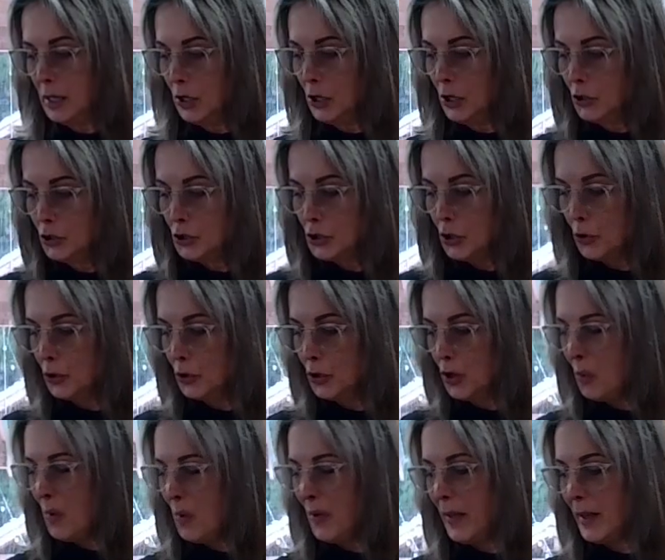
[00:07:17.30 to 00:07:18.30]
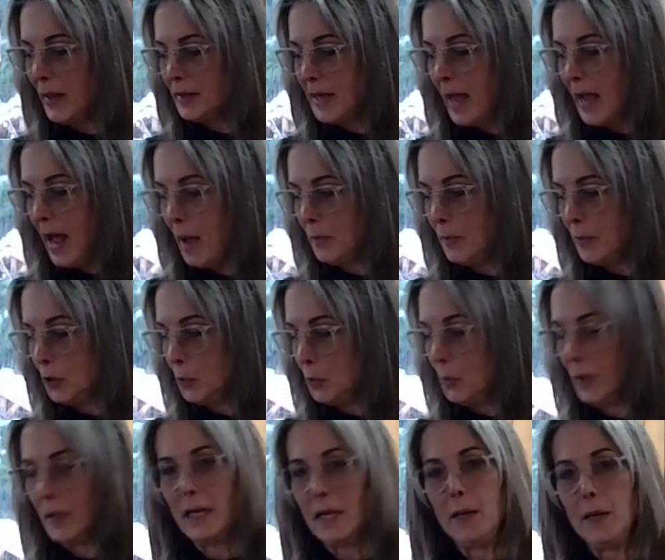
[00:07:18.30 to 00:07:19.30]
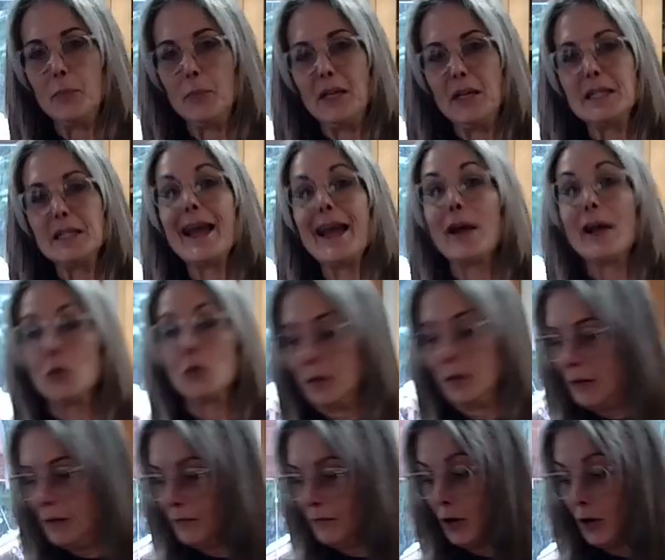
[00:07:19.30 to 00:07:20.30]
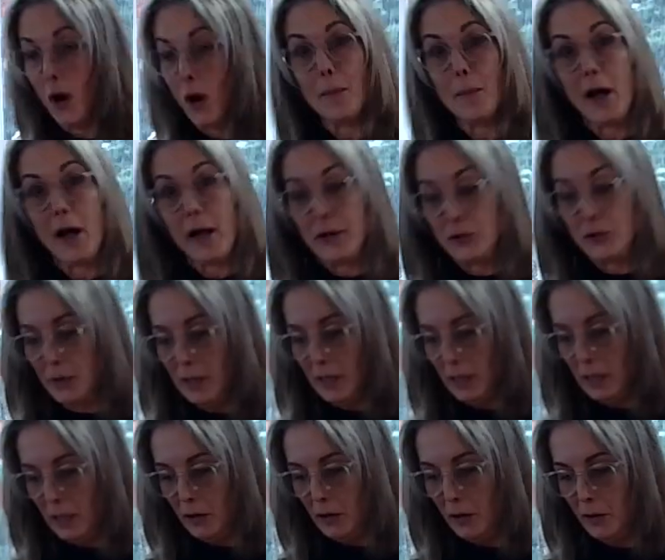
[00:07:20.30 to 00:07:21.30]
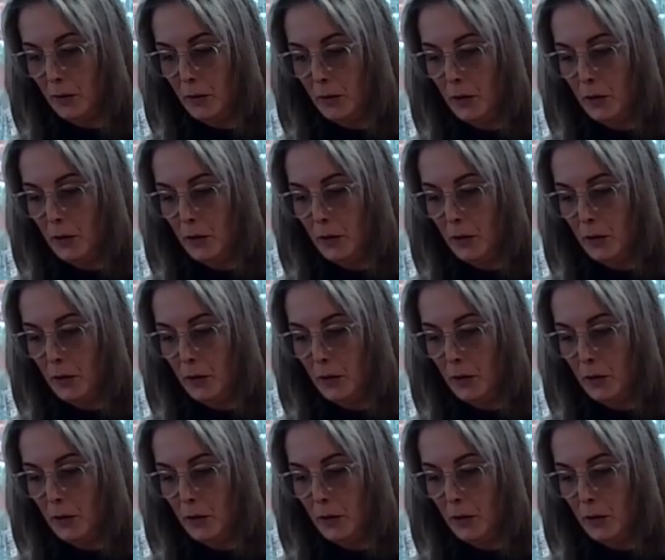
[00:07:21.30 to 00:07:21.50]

So you don't want that to happen. You want to keep the integrity of the carbohydrate in here.